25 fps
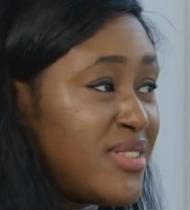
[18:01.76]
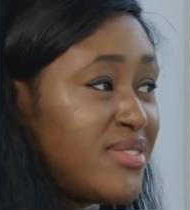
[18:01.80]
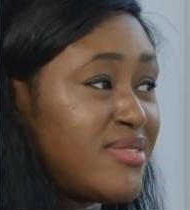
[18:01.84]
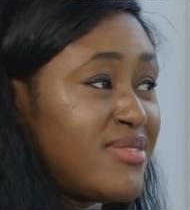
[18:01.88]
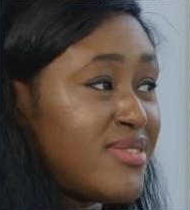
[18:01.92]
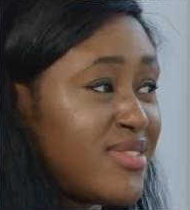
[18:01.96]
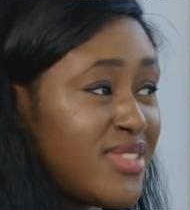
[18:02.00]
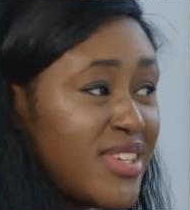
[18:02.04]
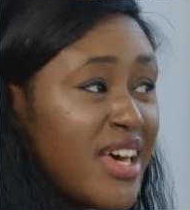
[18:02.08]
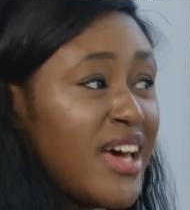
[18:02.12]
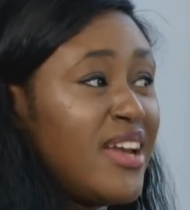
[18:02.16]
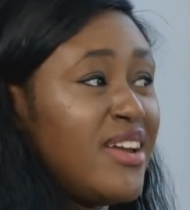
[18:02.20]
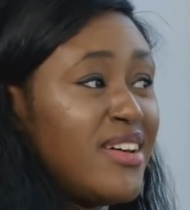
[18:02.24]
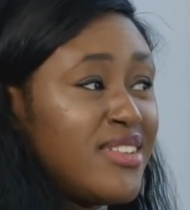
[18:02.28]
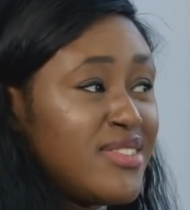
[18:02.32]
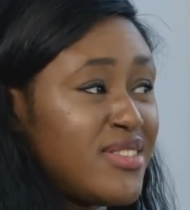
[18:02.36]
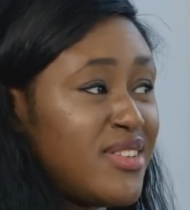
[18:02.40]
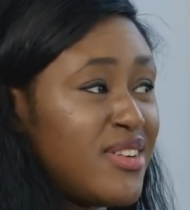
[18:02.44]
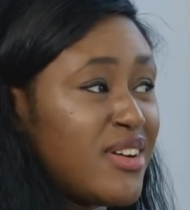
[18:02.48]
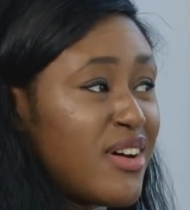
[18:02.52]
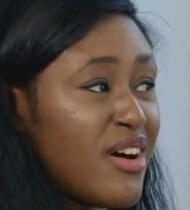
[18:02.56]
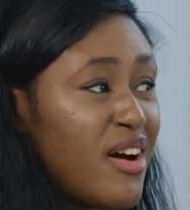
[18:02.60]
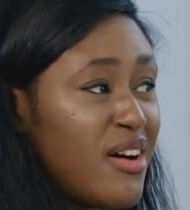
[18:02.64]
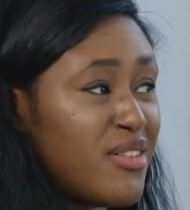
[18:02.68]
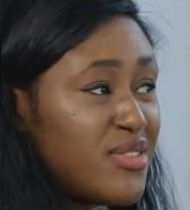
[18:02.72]
to tell us
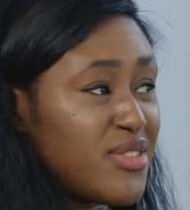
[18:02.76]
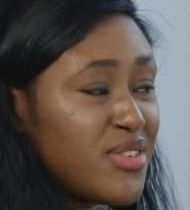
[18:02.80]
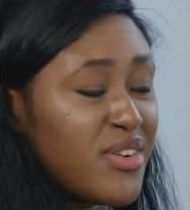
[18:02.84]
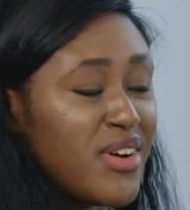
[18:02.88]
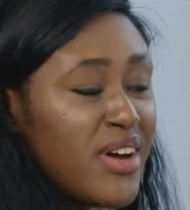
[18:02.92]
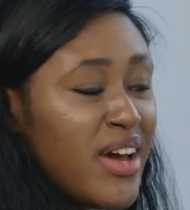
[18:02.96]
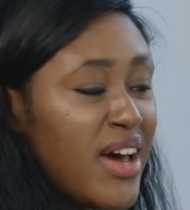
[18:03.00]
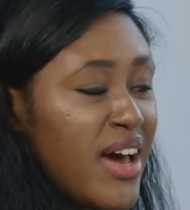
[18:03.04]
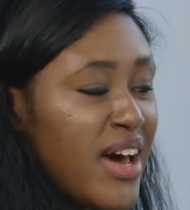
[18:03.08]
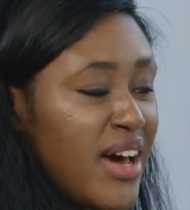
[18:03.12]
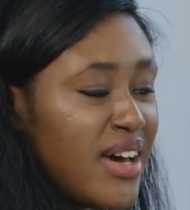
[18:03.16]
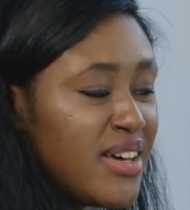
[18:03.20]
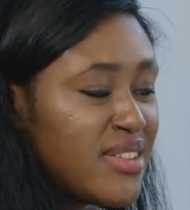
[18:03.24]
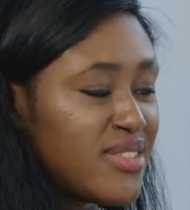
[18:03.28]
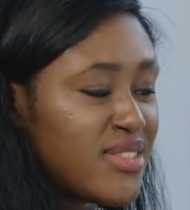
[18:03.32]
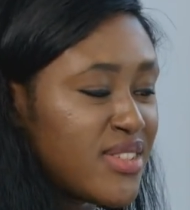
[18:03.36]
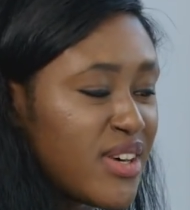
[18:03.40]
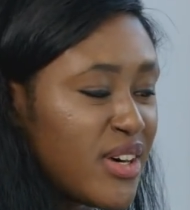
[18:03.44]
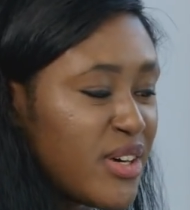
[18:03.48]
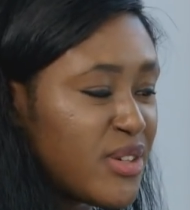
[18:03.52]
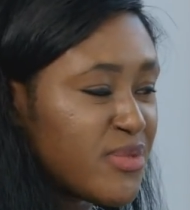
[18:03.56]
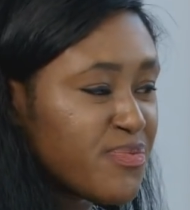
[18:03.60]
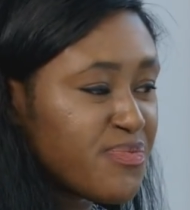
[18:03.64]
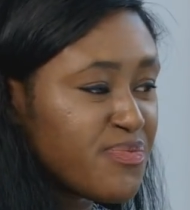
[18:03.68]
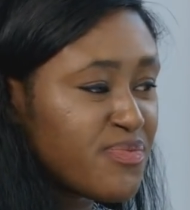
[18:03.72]
to look after our hair.
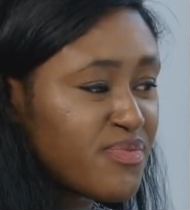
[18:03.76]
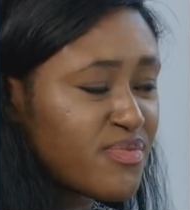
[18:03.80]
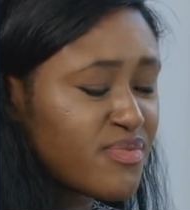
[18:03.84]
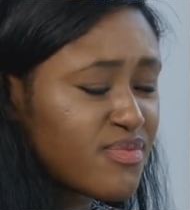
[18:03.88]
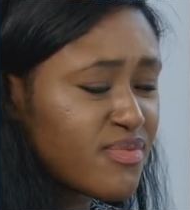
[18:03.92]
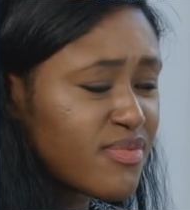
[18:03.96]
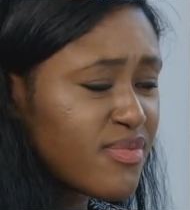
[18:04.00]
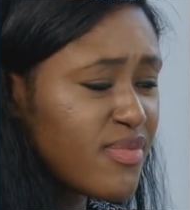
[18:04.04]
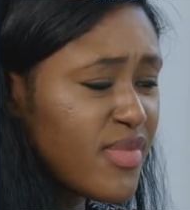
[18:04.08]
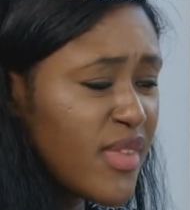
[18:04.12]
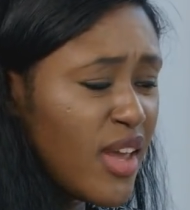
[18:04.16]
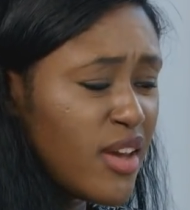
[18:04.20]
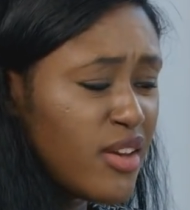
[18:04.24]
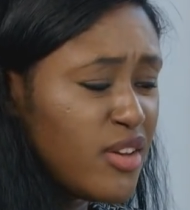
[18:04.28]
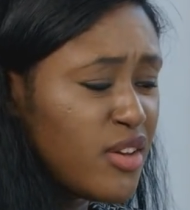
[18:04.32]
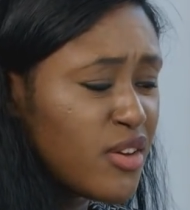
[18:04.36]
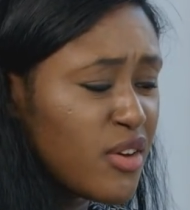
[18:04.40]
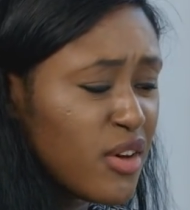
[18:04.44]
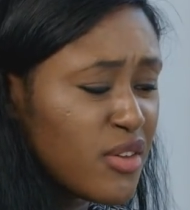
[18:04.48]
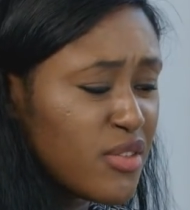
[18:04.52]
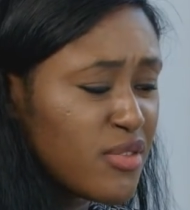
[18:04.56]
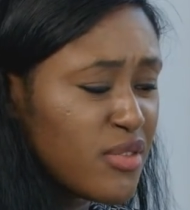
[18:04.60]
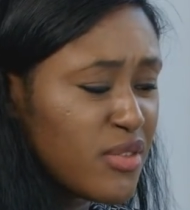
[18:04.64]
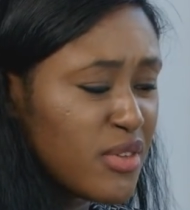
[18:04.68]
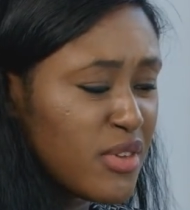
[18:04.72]
So you
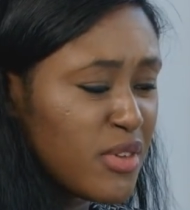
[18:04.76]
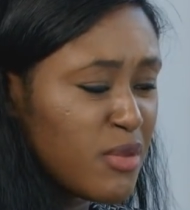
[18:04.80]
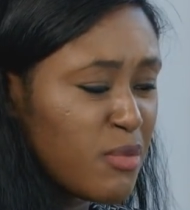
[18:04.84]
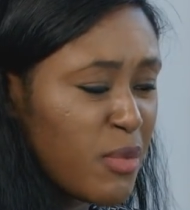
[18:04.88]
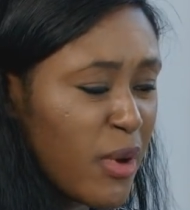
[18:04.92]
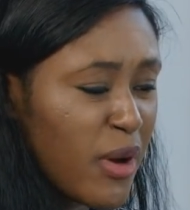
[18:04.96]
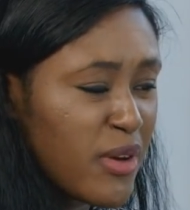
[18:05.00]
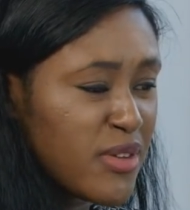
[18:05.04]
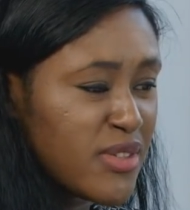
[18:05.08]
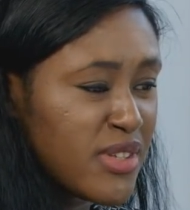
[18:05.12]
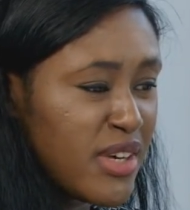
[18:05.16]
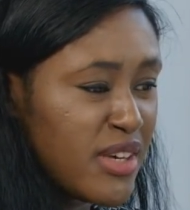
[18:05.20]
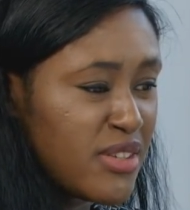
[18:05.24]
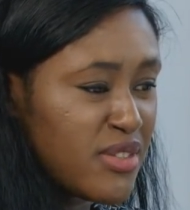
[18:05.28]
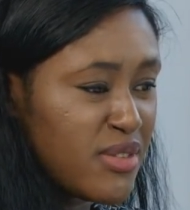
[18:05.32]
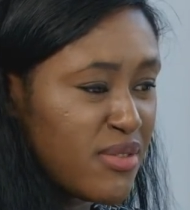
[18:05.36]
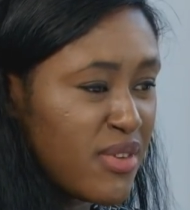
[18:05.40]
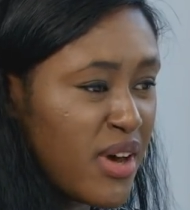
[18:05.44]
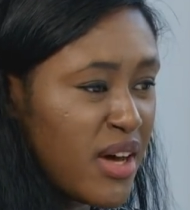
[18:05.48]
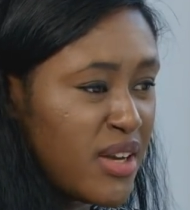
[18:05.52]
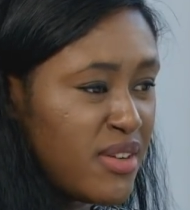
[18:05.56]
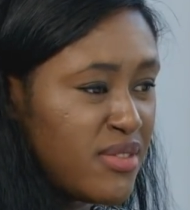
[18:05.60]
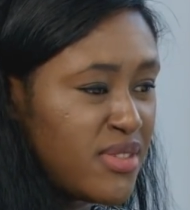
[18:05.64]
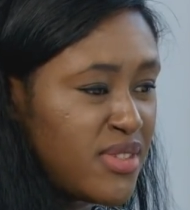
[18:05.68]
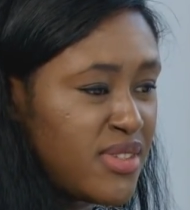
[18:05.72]
go through this process
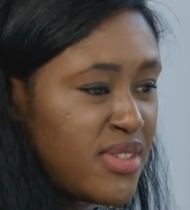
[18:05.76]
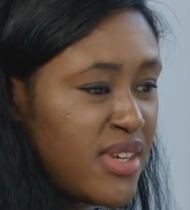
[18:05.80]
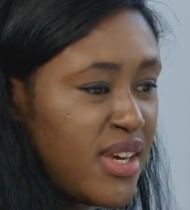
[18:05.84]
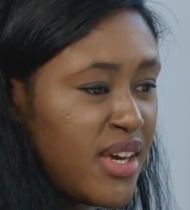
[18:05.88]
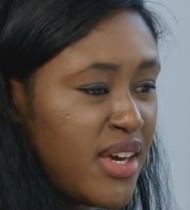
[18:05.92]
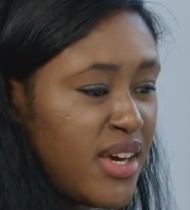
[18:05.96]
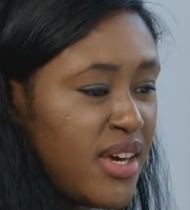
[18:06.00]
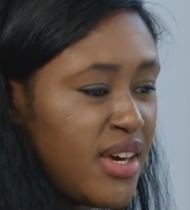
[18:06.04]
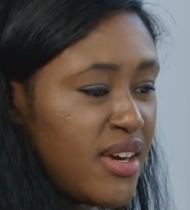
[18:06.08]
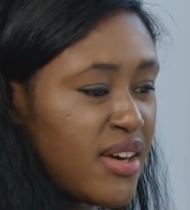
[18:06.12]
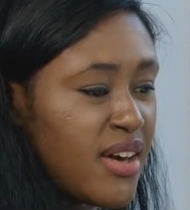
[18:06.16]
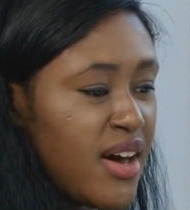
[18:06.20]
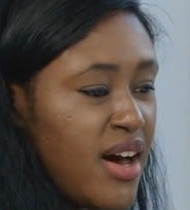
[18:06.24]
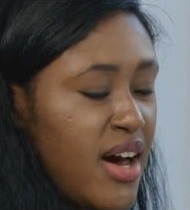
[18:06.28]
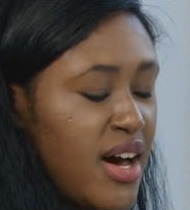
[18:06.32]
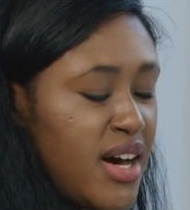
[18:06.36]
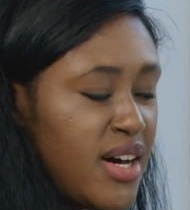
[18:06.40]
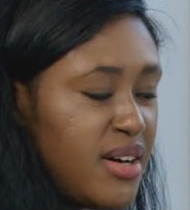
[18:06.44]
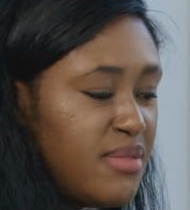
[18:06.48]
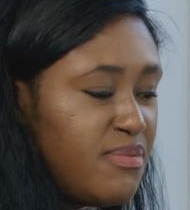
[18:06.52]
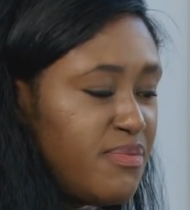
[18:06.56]
of kind of seeing